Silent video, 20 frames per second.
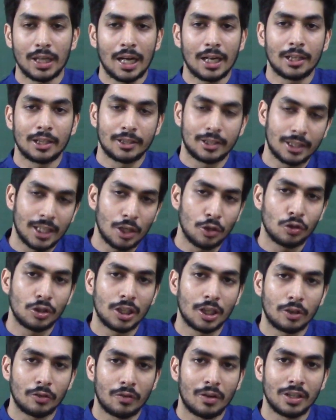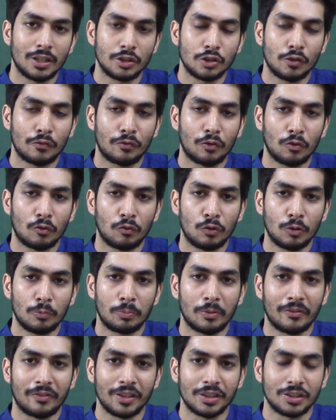I'll tell you the advantage of full
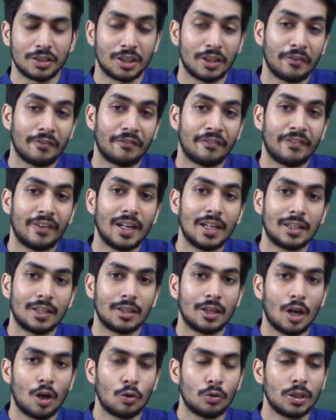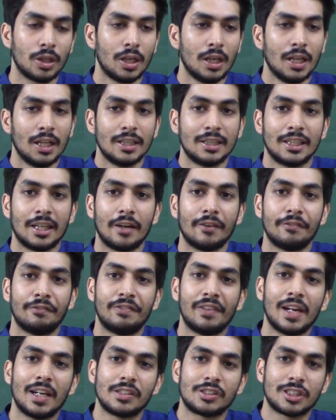professor. They are well renowned, they have
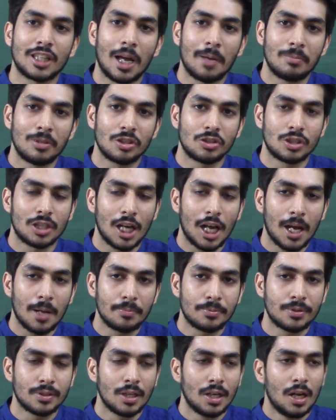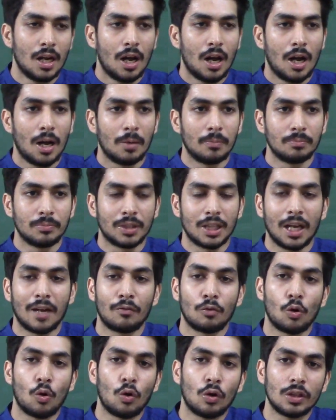well established labs, they
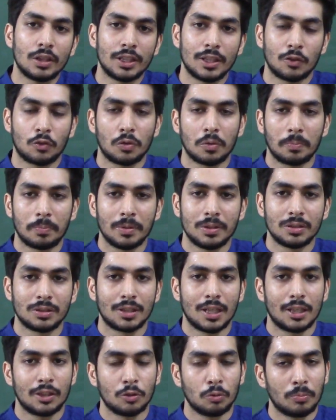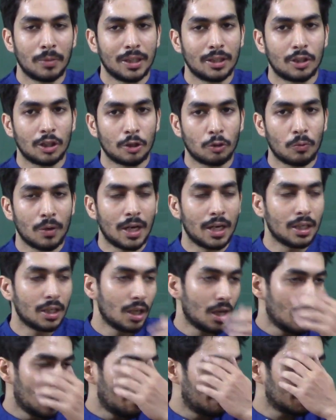have all the equipments that you might require,
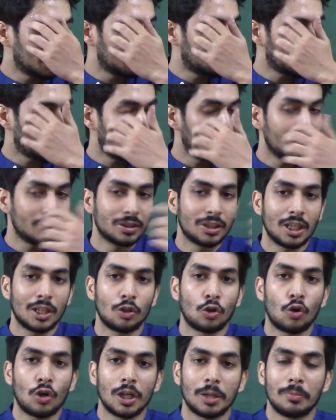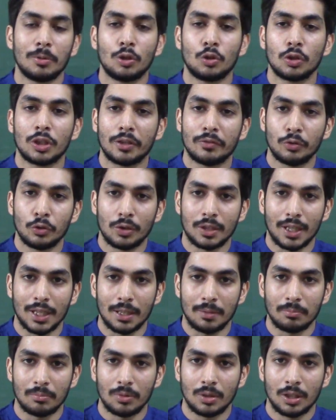but the problem is they are not able to give you
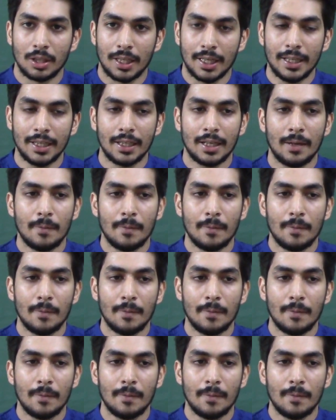time, right?